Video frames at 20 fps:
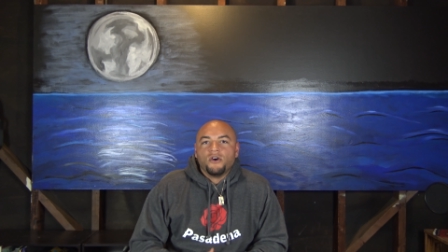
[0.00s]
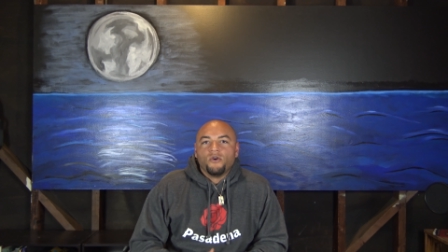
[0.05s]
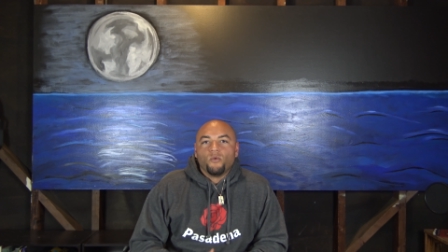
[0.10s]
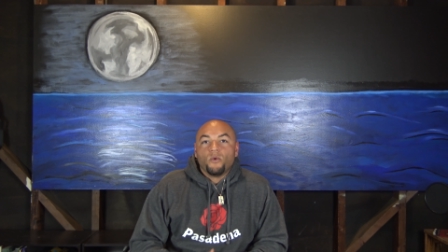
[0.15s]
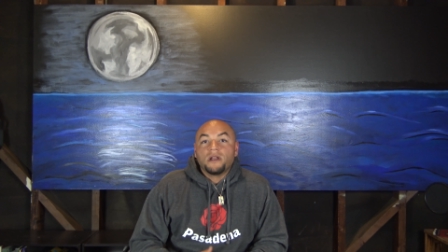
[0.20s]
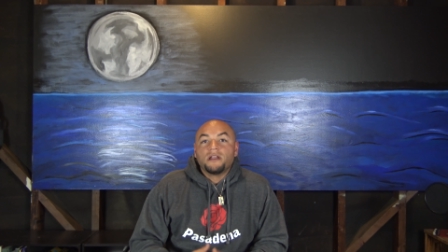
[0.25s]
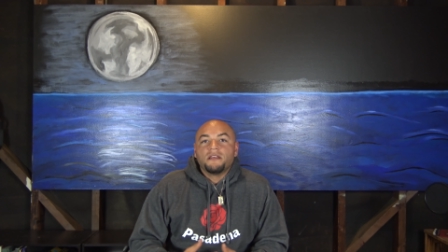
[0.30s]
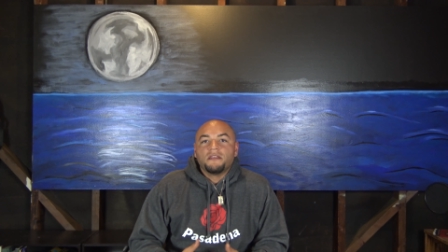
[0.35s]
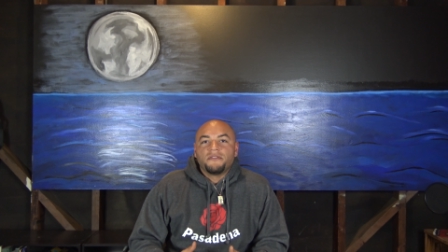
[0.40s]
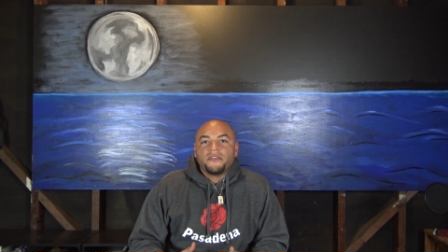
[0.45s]

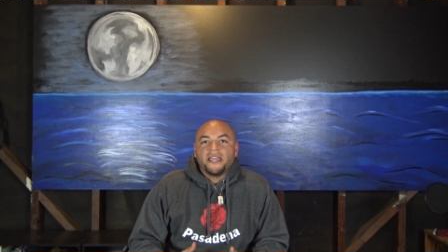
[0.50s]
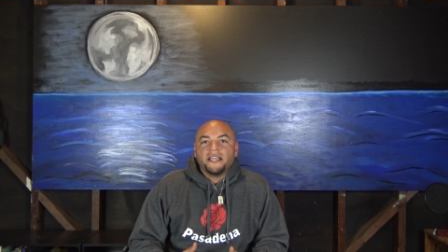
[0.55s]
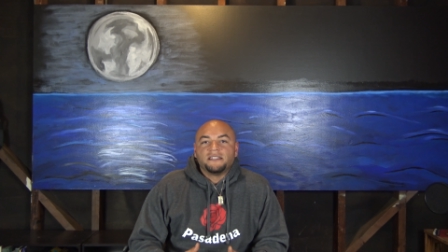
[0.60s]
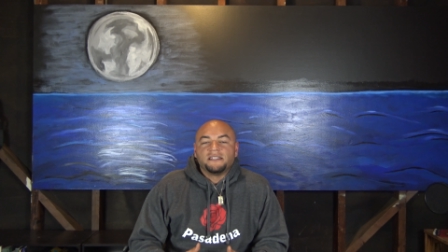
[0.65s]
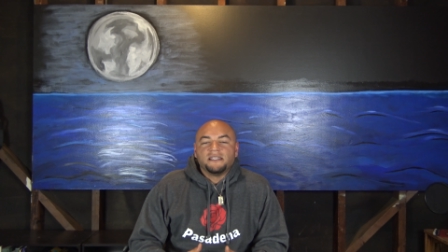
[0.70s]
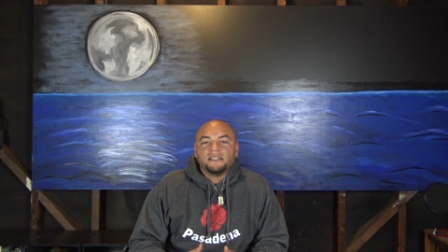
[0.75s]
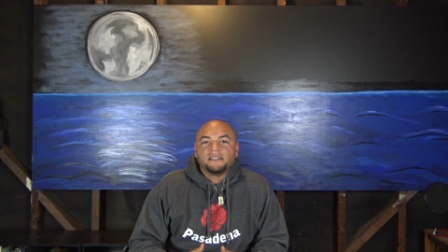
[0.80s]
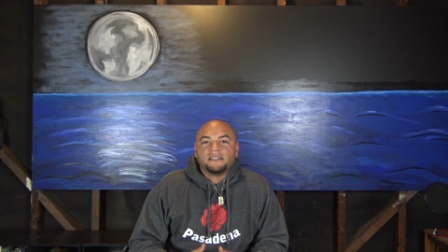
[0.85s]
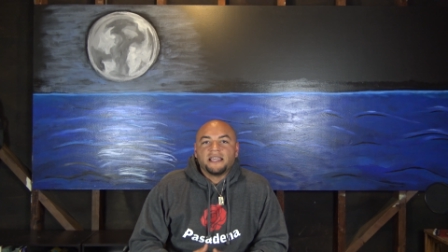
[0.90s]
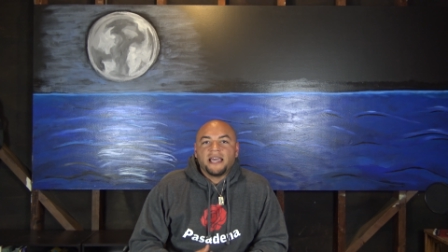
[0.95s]
One of the things
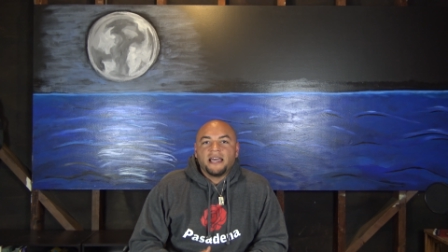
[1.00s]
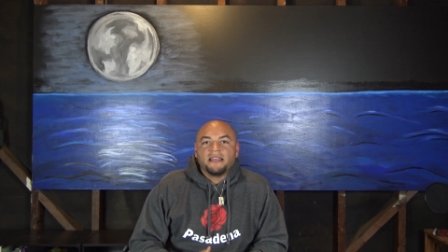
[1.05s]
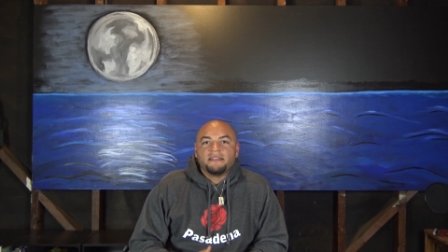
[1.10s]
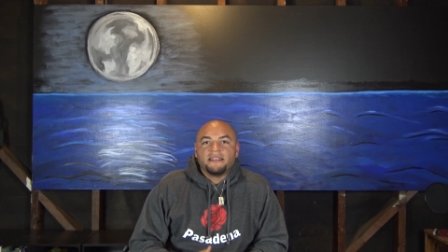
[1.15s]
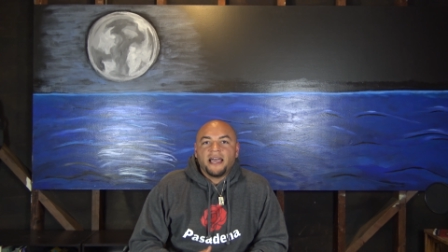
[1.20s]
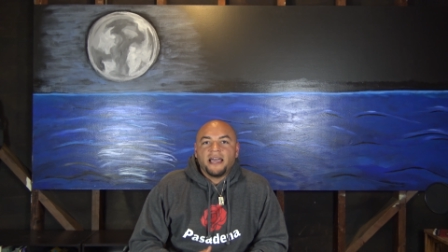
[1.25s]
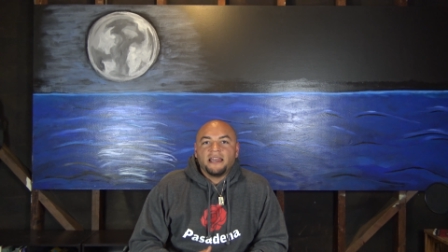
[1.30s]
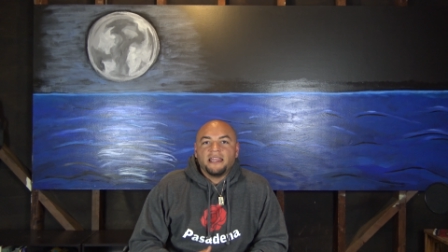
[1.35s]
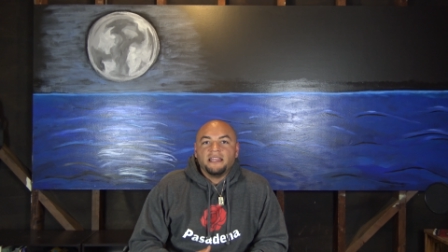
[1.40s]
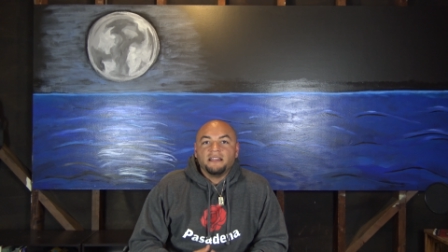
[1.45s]
he said
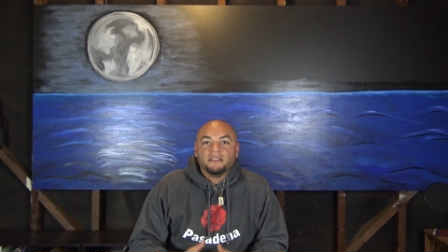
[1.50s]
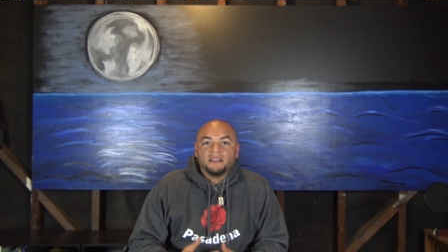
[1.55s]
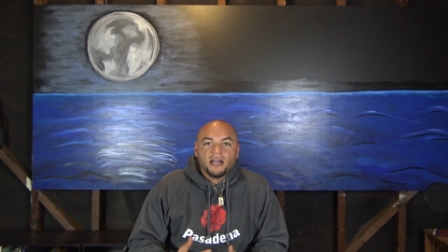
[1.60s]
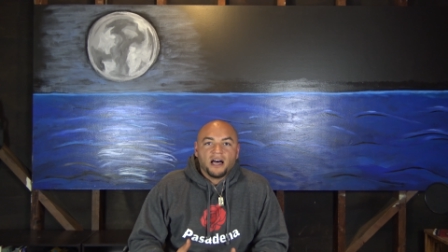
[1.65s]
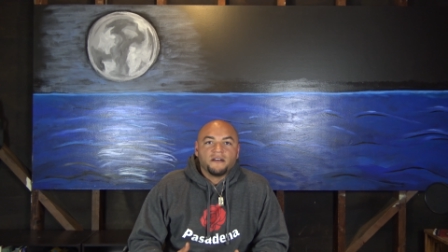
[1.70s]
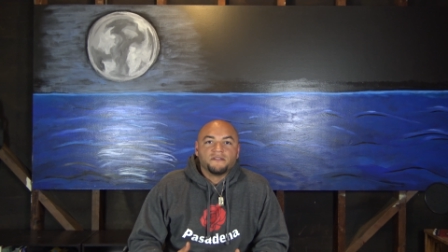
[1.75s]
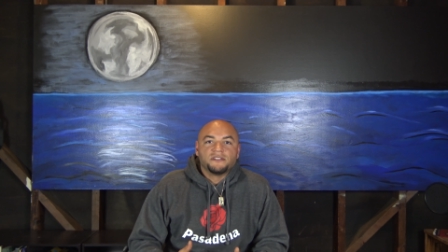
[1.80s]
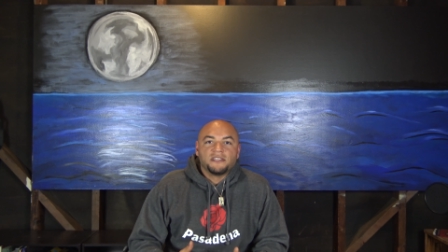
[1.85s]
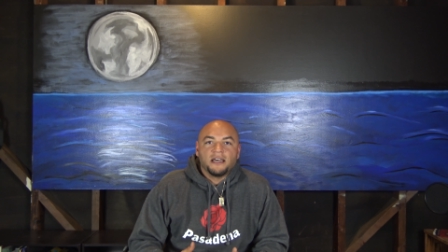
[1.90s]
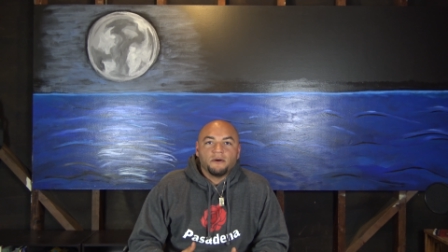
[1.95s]
that he
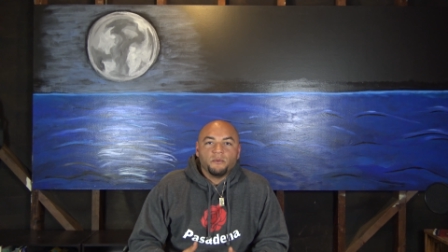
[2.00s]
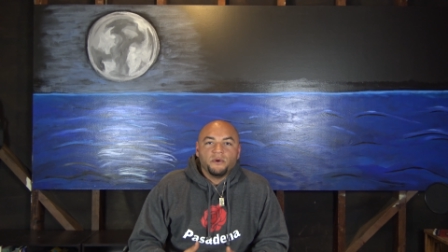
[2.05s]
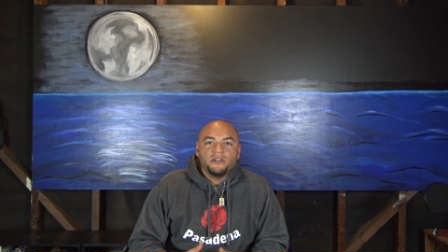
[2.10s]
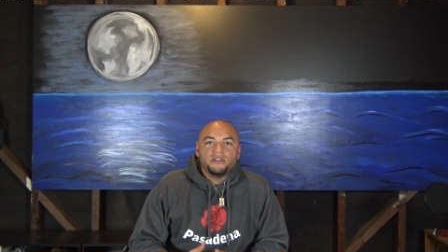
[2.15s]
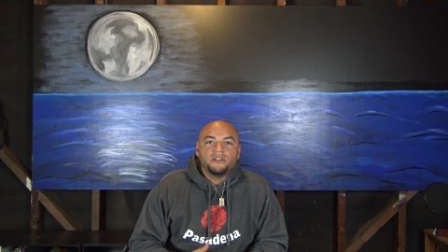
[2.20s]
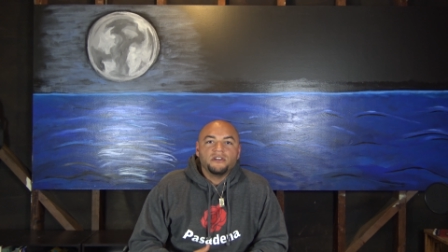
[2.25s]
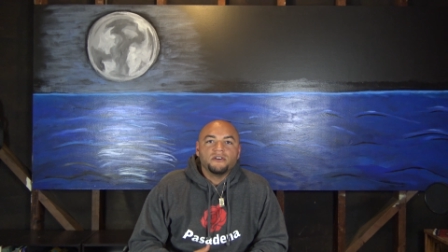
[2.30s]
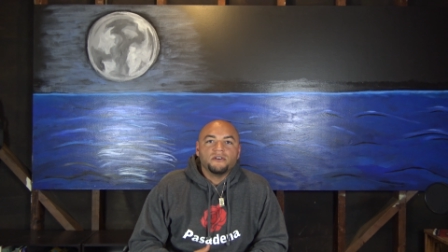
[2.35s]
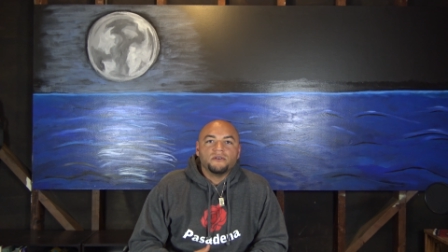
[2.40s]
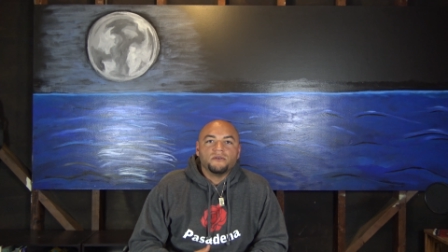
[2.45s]
loves that we
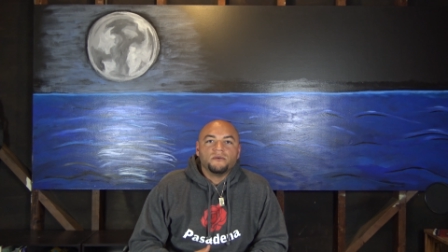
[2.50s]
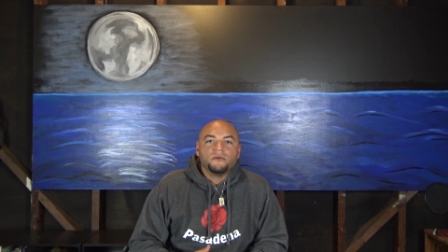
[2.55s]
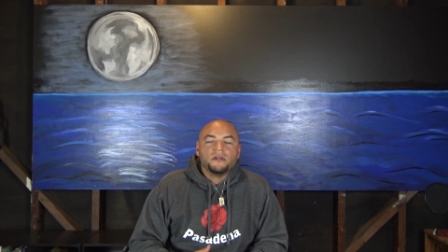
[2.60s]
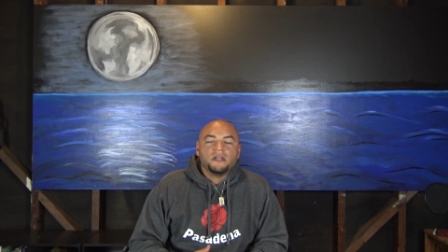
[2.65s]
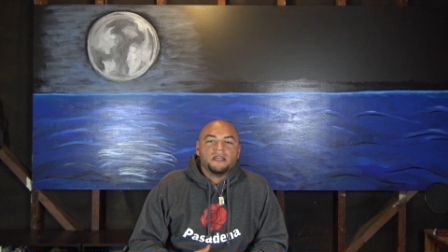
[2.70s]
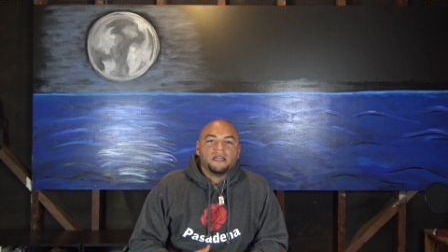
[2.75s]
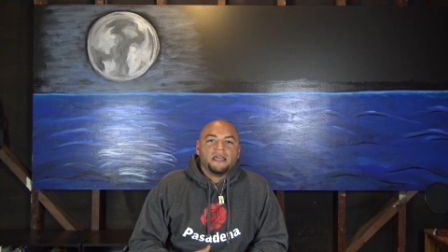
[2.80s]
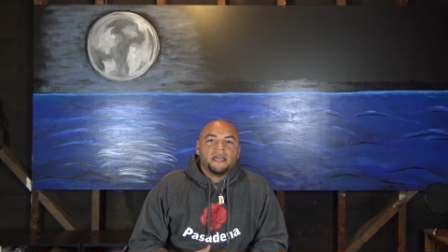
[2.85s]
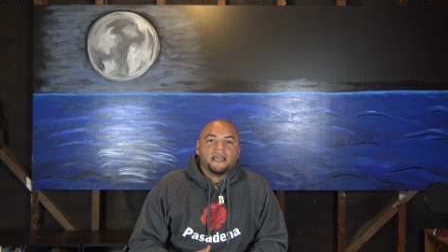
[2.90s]
do